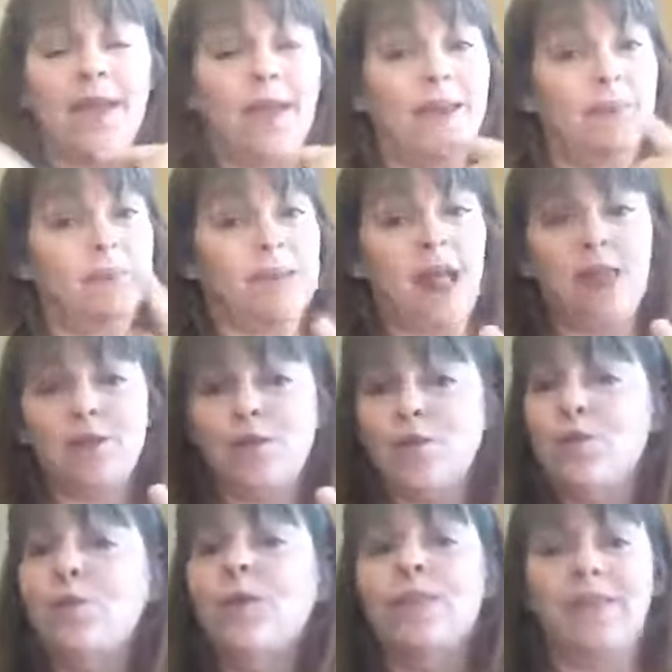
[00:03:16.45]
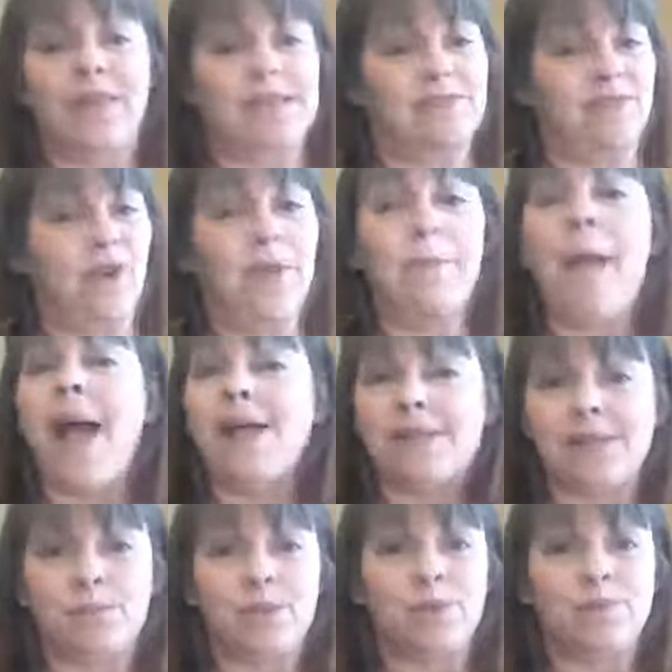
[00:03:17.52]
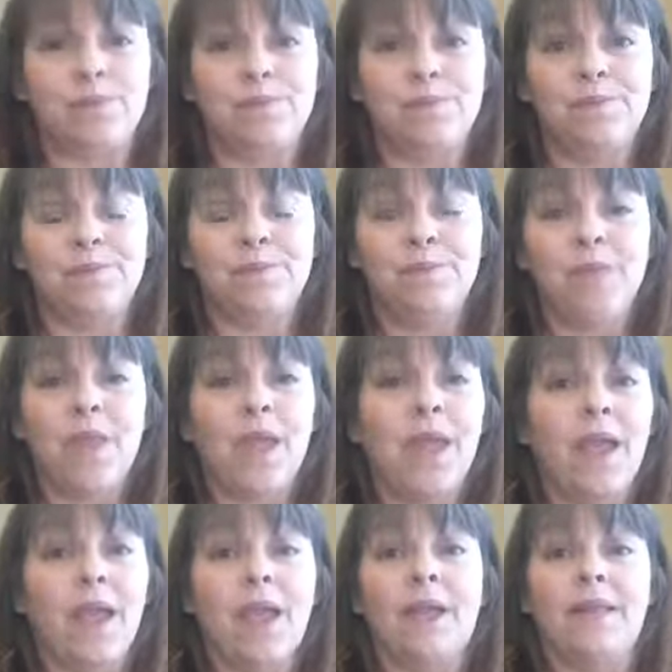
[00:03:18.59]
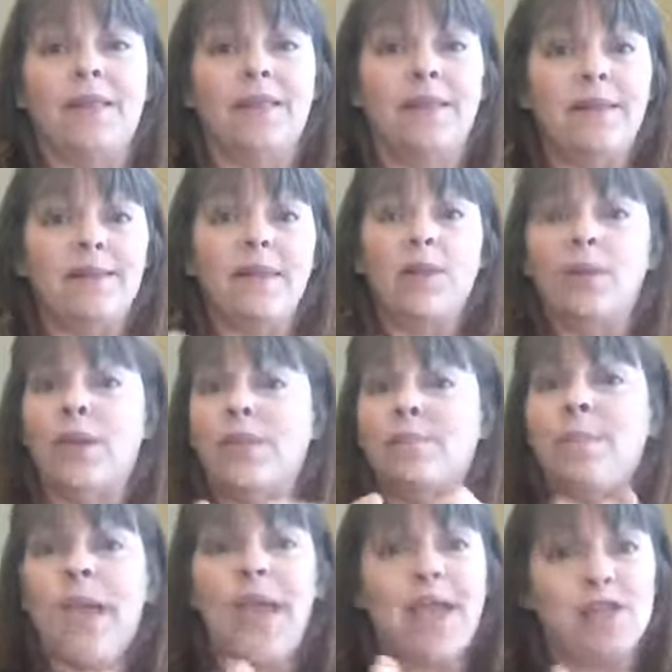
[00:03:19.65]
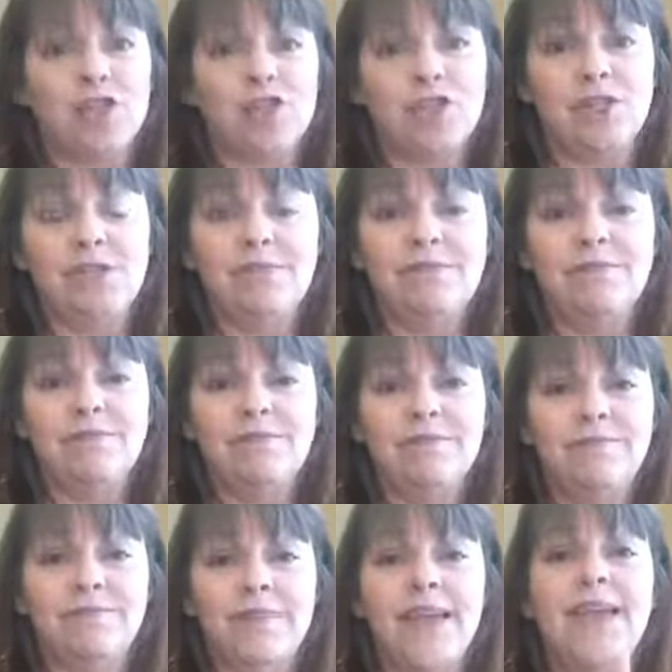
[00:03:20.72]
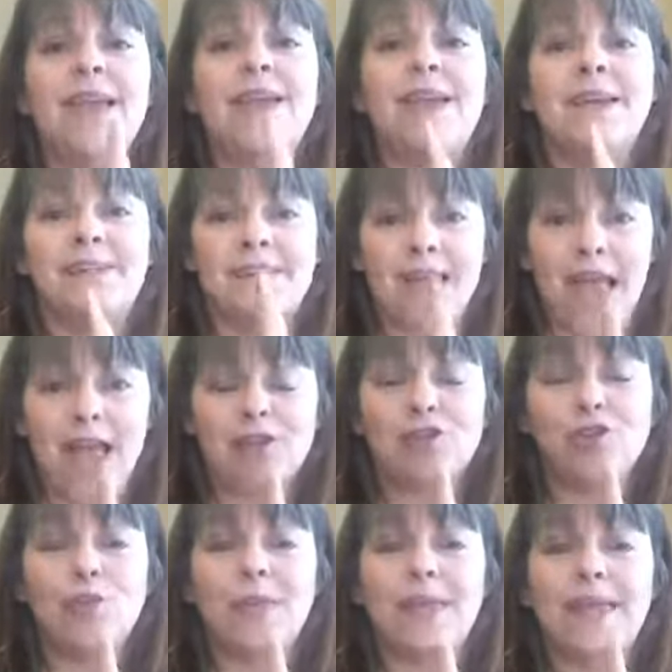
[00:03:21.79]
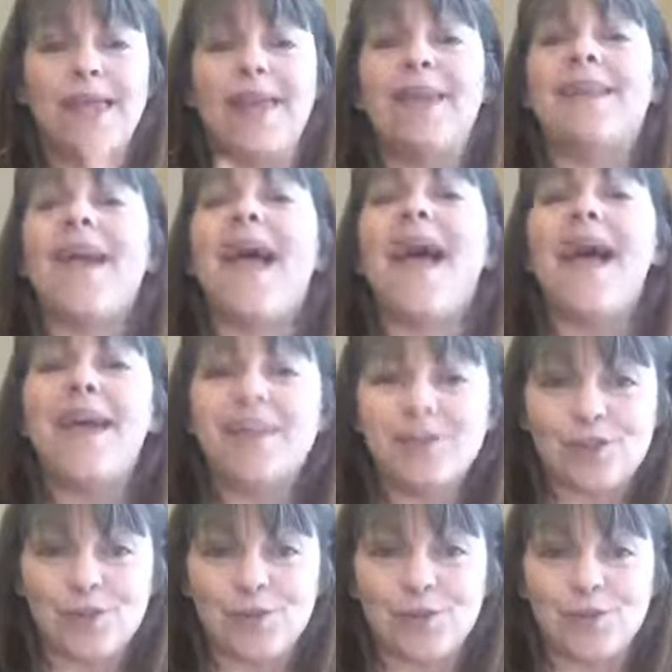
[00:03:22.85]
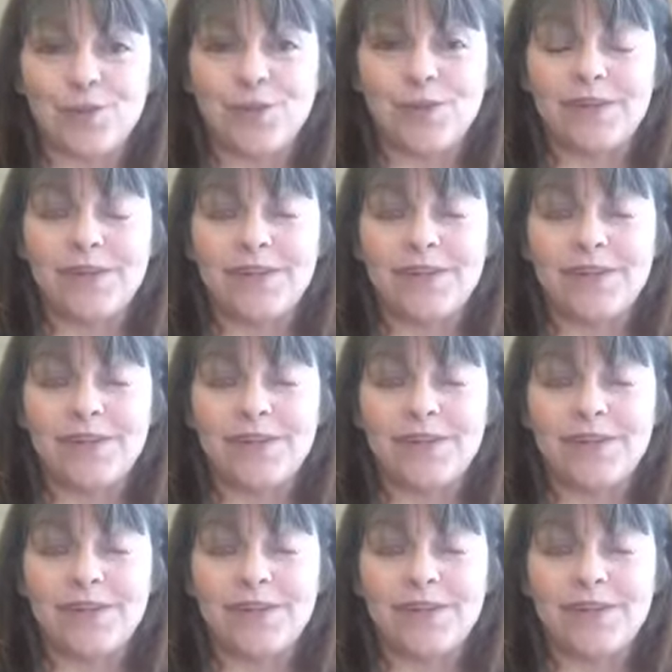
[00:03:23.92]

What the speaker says: And I'm telling you, it's very possible. Living with passion is actually an attitude.